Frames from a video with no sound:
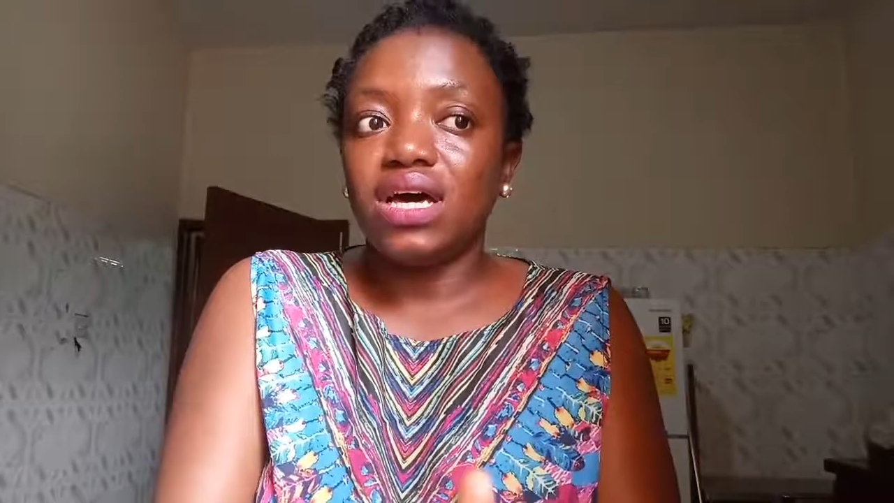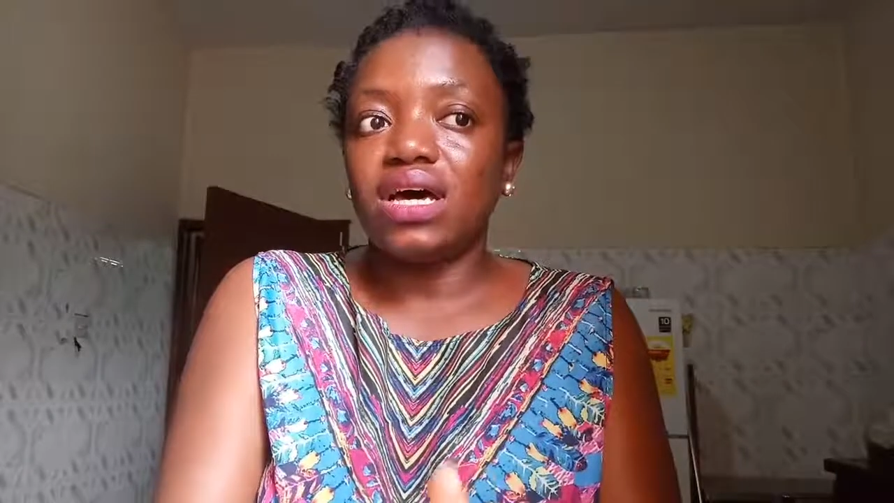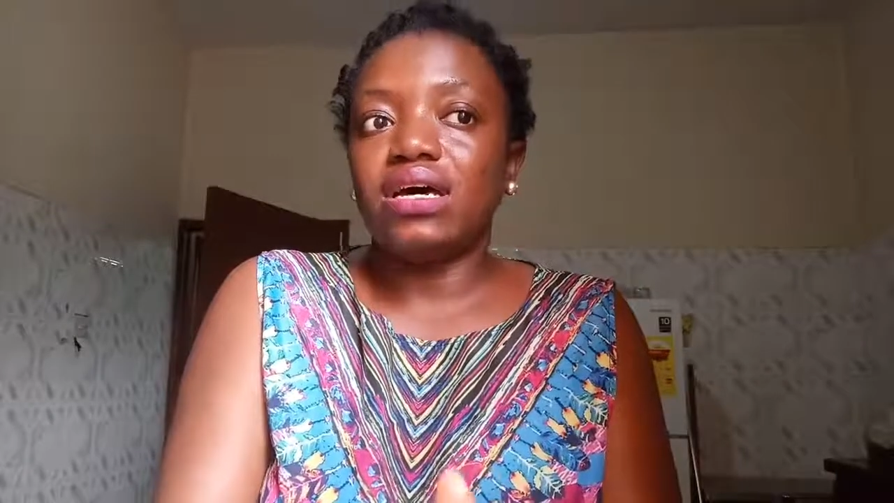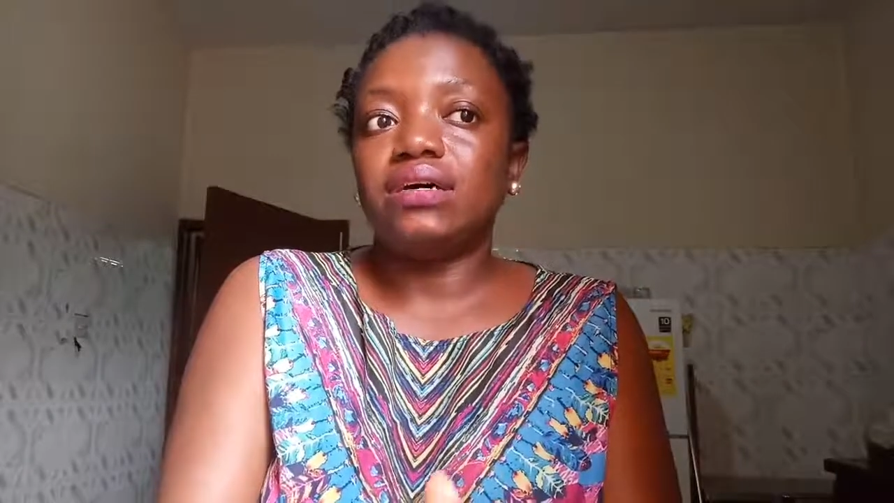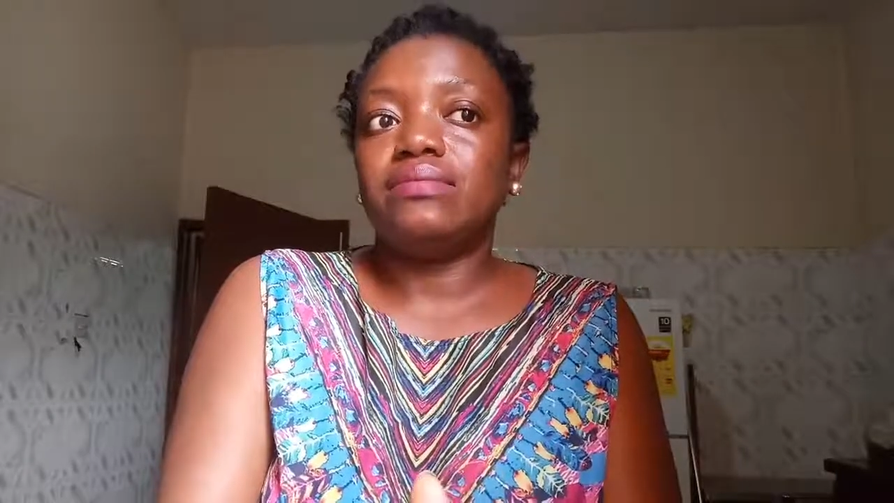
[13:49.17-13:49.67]

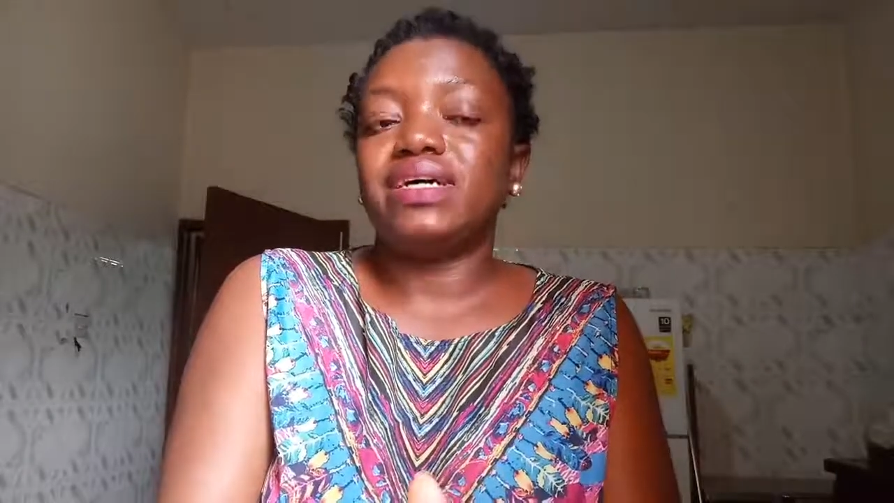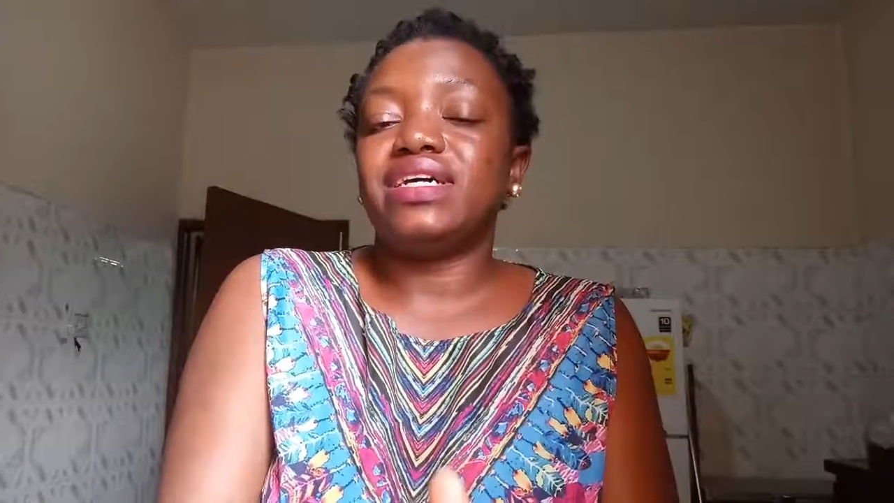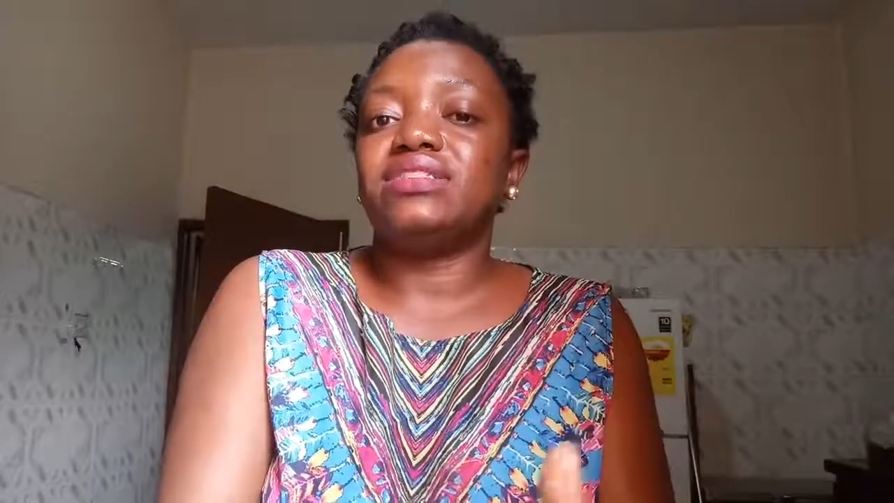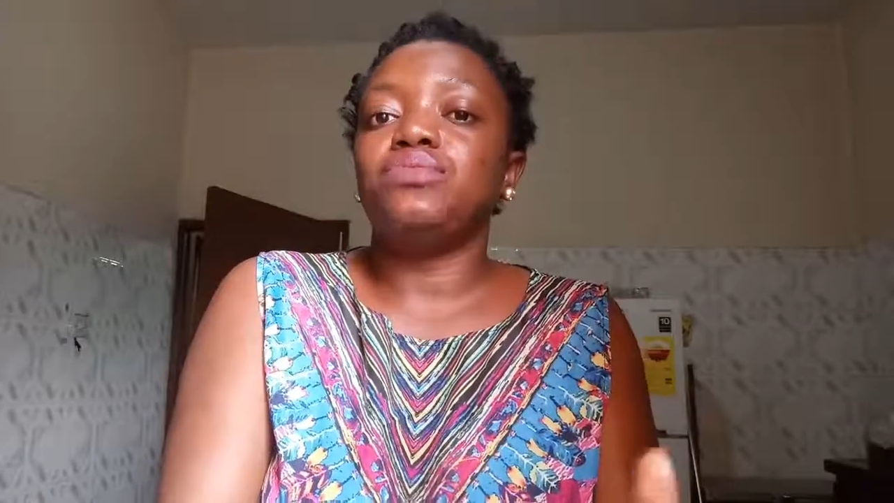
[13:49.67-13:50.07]
but it's